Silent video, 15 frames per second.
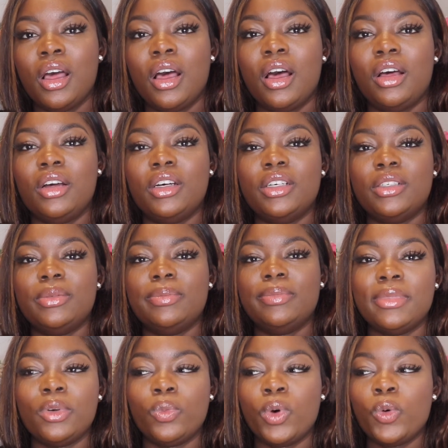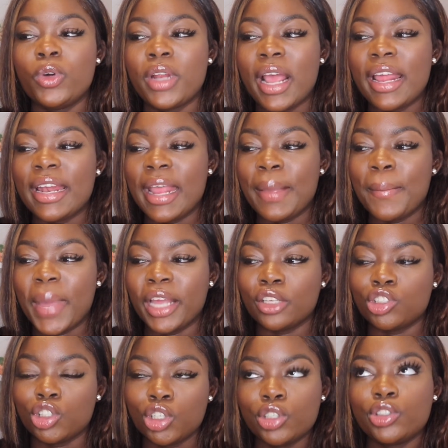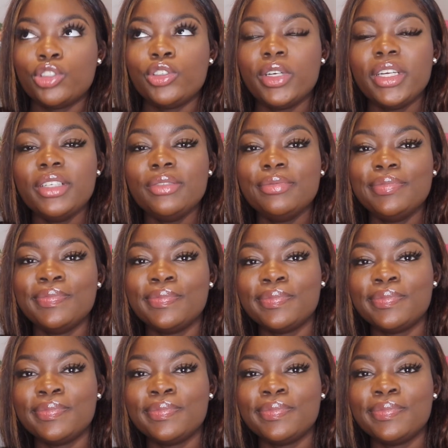What would I name my children?